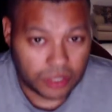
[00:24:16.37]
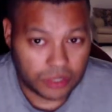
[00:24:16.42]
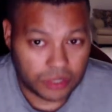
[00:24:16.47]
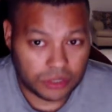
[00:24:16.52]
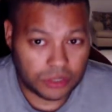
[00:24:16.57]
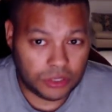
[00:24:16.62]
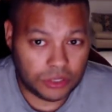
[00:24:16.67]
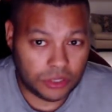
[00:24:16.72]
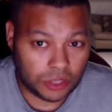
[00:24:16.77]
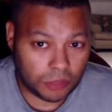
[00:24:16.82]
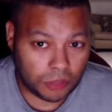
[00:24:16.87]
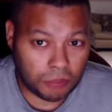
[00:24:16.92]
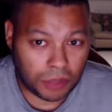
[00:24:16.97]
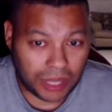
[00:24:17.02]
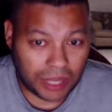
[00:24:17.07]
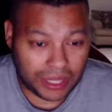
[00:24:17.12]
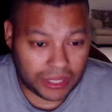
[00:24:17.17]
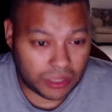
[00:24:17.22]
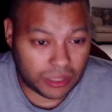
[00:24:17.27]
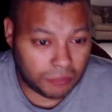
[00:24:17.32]
you're
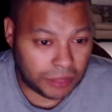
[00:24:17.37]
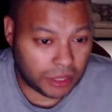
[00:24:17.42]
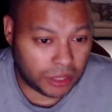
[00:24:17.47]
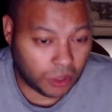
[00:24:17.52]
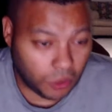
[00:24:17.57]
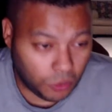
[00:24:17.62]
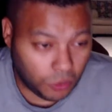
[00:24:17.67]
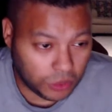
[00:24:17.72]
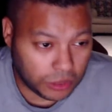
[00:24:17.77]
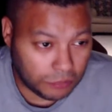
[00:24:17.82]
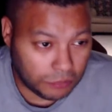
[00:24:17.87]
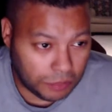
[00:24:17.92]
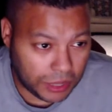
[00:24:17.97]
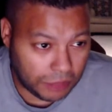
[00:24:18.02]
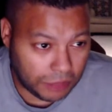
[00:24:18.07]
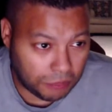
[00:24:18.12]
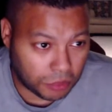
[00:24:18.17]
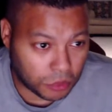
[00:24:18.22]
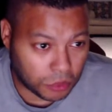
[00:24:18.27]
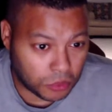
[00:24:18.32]
probably going to be the only
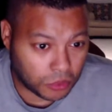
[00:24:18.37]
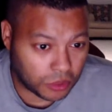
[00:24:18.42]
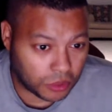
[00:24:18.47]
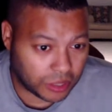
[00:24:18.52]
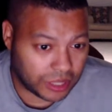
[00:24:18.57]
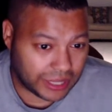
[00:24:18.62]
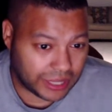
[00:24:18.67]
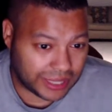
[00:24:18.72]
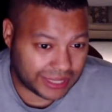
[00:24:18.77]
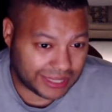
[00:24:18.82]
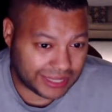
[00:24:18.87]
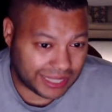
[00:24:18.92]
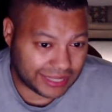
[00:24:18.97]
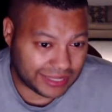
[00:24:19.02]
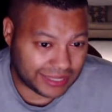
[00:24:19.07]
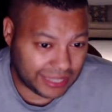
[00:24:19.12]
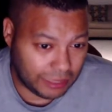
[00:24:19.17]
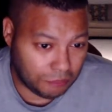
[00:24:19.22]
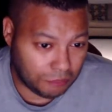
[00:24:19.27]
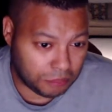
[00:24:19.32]
people who are going to get
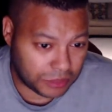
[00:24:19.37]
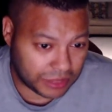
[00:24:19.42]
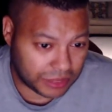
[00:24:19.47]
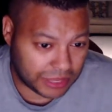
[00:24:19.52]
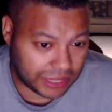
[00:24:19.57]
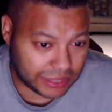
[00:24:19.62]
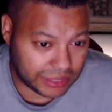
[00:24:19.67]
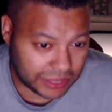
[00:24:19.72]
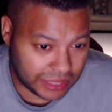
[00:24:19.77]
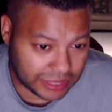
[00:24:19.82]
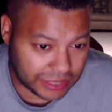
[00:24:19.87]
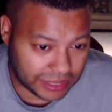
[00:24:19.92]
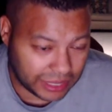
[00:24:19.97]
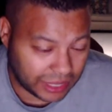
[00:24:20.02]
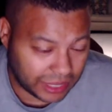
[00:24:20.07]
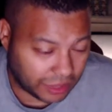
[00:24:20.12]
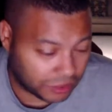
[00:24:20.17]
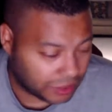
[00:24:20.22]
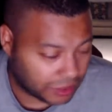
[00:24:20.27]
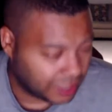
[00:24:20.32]
that 10%
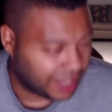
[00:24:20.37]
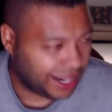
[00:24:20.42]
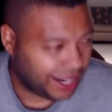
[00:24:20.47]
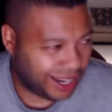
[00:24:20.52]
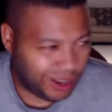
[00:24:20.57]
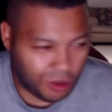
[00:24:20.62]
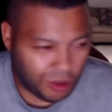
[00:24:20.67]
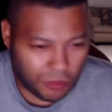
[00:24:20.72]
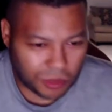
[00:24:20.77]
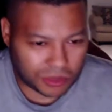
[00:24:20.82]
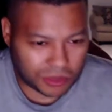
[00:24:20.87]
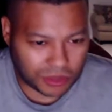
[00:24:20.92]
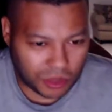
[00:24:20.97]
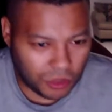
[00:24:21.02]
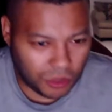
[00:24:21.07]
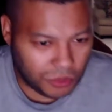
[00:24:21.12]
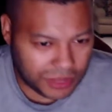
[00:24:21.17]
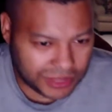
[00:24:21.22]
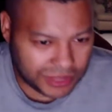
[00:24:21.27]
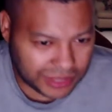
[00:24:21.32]
discount. I almost
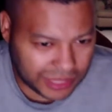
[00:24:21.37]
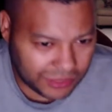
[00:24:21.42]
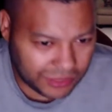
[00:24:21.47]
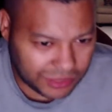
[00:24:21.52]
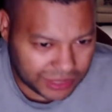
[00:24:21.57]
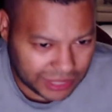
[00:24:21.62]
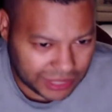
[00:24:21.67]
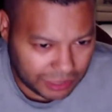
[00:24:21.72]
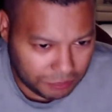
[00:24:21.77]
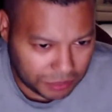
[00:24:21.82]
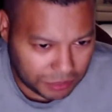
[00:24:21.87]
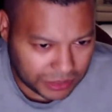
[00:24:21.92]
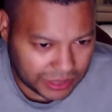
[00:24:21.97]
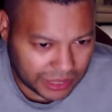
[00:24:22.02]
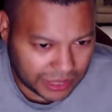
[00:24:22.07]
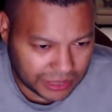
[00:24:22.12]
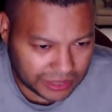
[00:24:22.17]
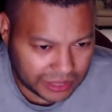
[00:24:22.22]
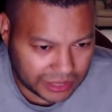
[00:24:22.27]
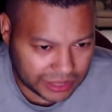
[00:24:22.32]
always give a
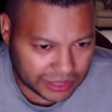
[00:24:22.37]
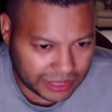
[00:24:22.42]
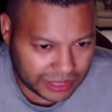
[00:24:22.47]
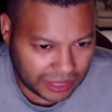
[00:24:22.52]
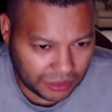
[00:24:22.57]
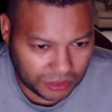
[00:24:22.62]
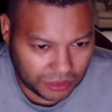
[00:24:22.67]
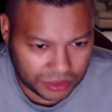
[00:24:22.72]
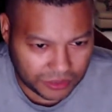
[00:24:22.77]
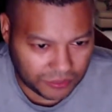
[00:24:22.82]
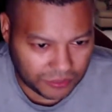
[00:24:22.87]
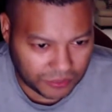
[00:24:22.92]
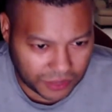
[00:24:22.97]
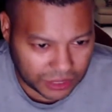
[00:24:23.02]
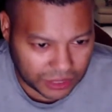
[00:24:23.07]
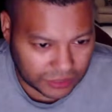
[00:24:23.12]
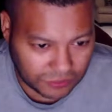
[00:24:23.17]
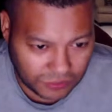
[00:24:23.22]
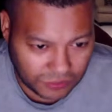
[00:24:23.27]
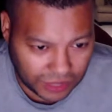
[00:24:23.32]
10% discount on the
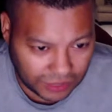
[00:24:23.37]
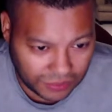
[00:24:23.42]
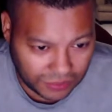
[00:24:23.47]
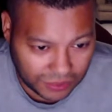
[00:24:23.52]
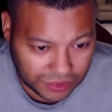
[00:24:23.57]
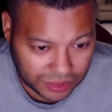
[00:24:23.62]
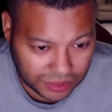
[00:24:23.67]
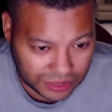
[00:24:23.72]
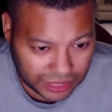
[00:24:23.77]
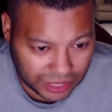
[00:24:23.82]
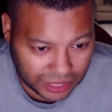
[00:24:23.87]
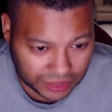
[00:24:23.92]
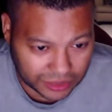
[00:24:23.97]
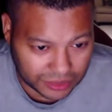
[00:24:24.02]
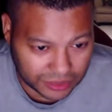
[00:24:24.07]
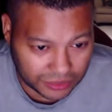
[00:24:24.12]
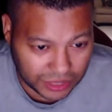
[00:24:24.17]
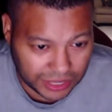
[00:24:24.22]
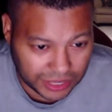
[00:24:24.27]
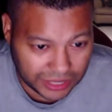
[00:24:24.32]
first
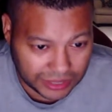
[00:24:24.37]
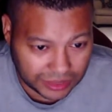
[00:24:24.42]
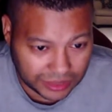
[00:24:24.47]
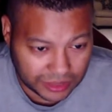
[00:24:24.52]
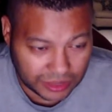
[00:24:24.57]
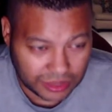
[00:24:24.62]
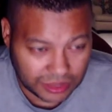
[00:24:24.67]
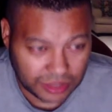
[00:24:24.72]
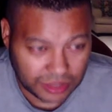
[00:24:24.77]
500,000 raised,